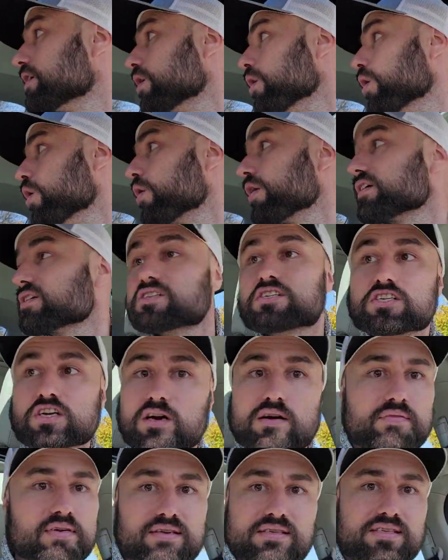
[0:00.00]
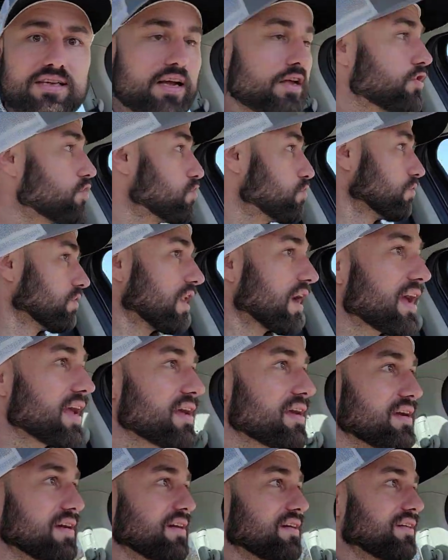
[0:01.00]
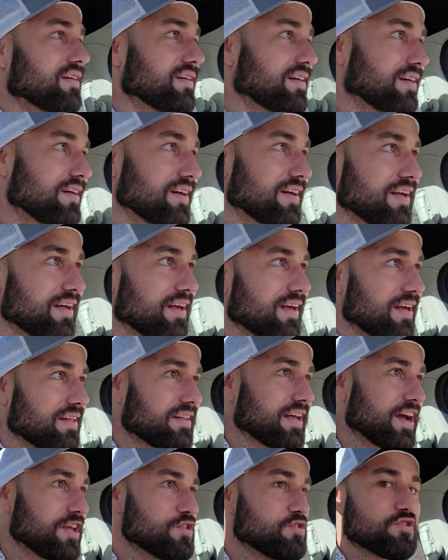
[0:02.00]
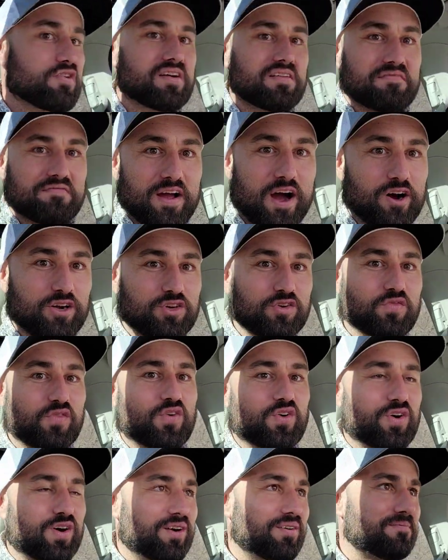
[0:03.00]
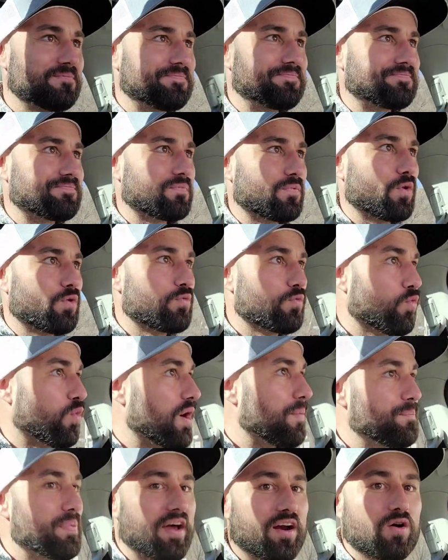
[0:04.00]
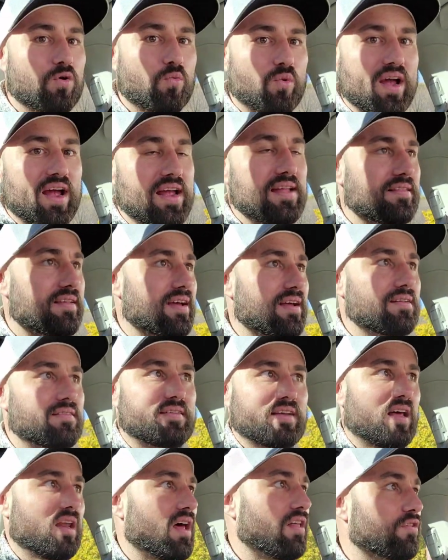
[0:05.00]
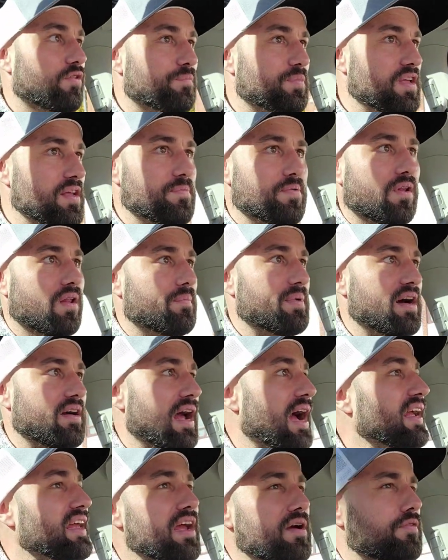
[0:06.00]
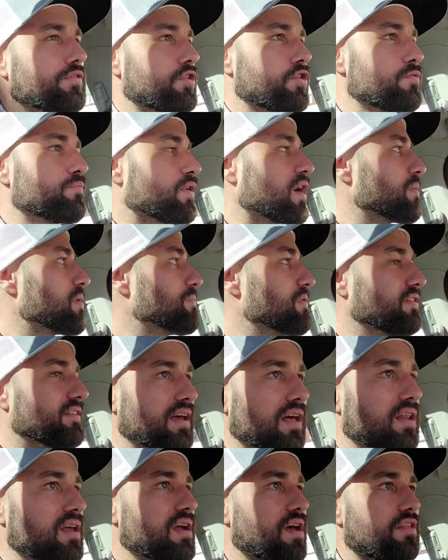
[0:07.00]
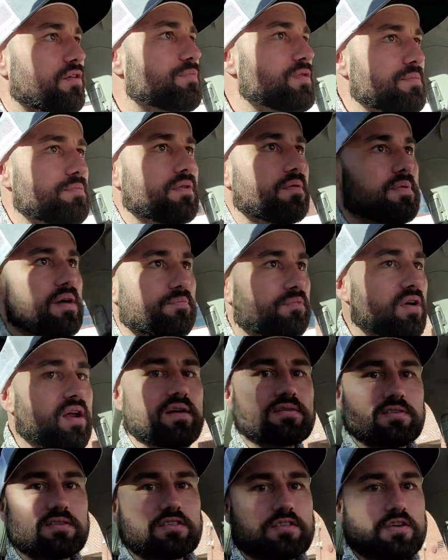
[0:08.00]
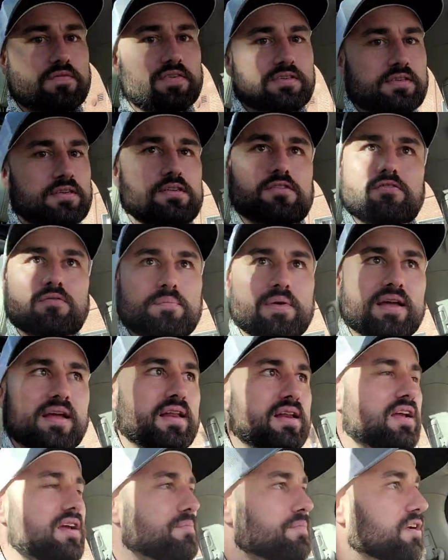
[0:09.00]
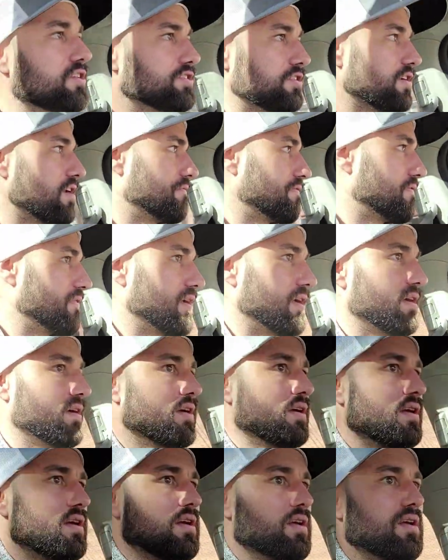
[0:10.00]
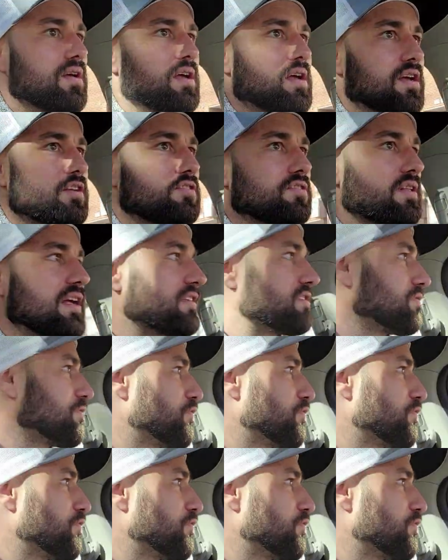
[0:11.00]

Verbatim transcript: or a service that you like, that you can vouch for, what better way than tell other people about it? I guarantee you've probably been telling other people about products and services, so you don't make any commission off of it. And so that's the